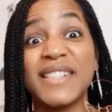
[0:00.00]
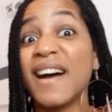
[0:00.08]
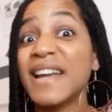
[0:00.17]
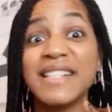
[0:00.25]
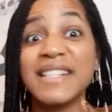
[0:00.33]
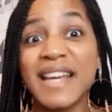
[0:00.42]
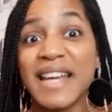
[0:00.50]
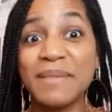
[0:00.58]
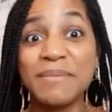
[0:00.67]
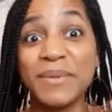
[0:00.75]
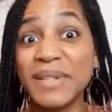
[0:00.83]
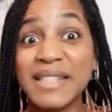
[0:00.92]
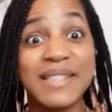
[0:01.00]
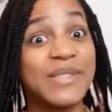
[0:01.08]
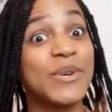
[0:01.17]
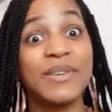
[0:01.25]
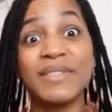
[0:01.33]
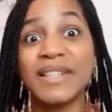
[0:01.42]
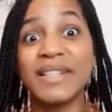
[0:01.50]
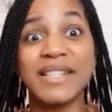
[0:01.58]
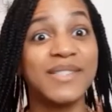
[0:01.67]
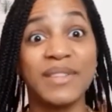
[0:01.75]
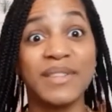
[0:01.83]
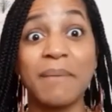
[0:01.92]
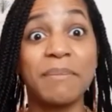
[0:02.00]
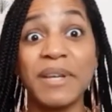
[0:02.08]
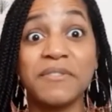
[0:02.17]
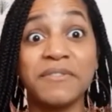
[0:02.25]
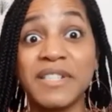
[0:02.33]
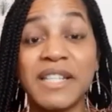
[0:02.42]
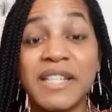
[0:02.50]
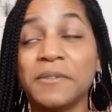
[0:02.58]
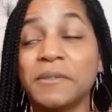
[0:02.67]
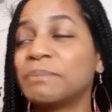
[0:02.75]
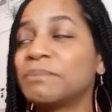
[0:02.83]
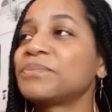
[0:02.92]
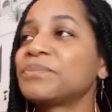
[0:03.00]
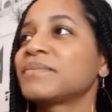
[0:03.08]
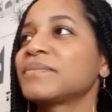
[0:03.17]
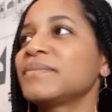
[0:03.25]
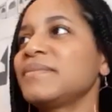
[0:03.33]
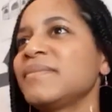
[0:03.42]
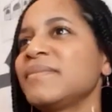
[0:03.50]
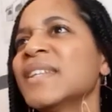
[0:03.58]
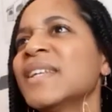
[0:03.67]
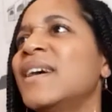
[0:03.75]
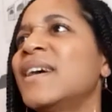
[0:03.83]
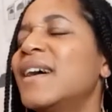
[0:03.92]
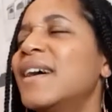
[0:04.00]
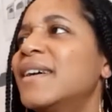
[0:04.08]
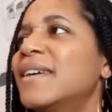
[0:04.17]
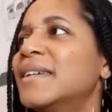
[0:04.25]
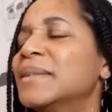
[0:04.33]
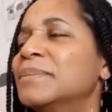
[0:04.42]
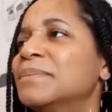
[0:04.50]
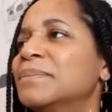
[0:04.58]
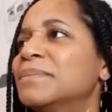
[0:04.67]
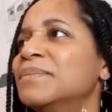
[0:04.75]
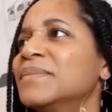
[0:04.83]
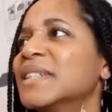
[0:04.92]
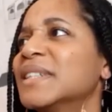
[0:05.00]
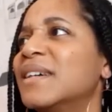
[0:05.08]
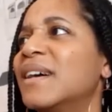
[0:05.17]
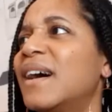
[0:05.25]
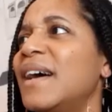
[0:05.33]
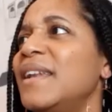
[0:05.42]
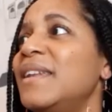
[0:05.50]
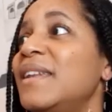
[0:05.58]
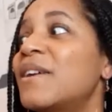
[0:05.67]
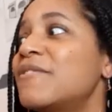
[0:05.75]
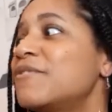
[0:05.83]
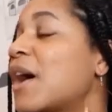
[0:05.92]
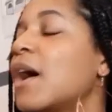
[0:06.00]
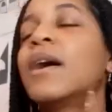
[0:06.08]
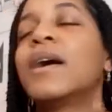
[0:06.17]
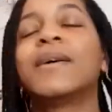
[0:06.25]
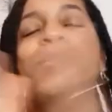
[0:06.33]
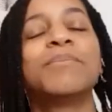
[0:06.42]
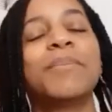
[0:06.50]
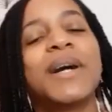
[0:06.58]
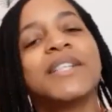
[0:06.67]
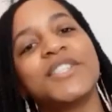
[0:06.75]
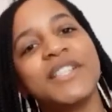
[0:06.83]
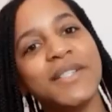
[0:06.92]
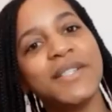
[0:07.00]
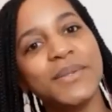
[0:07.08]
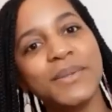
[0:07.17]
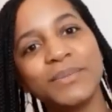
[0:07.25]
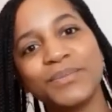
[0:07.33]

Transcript: dining table. It's not that big of a deal. I love punch needle.